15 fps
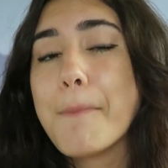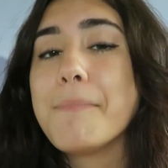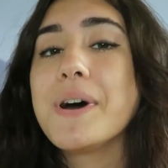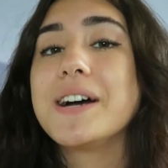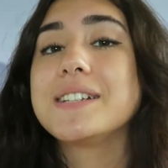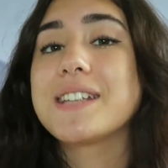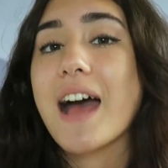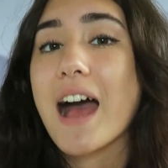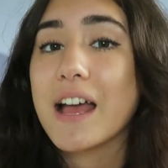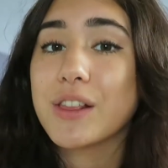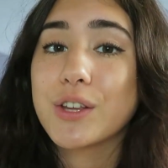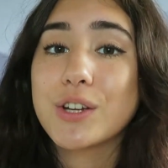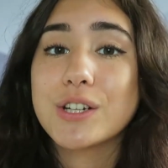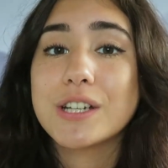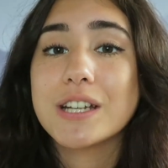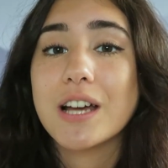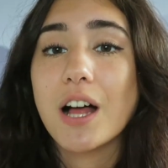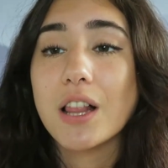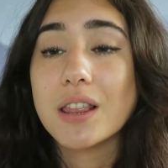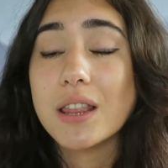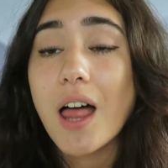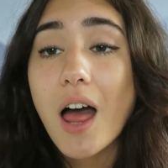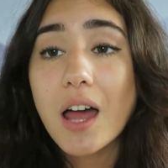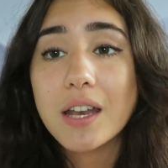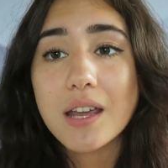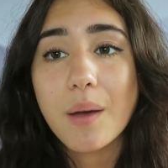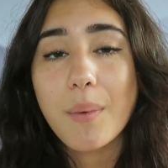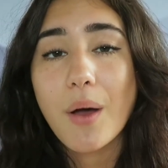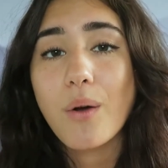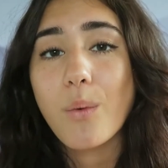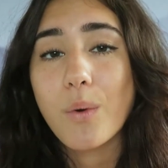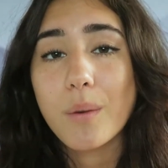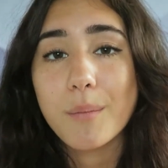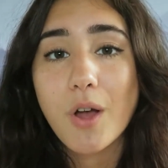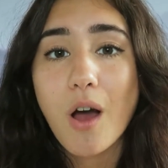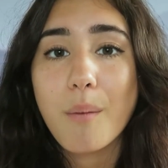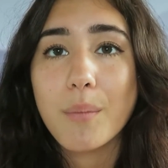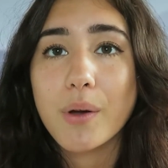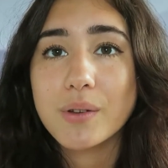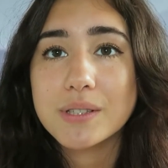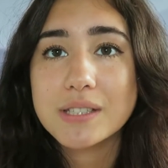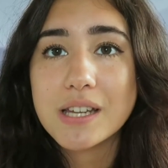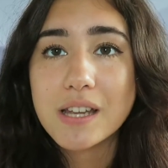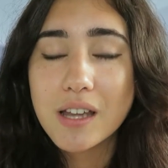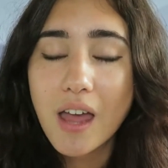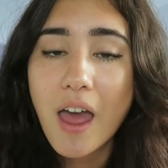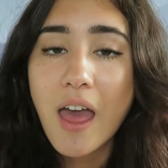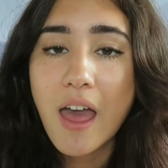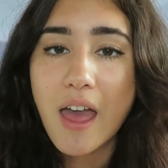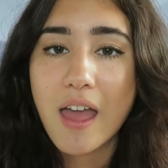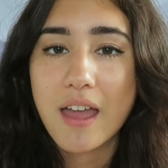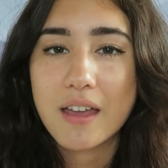but I learned a lot about worm composting,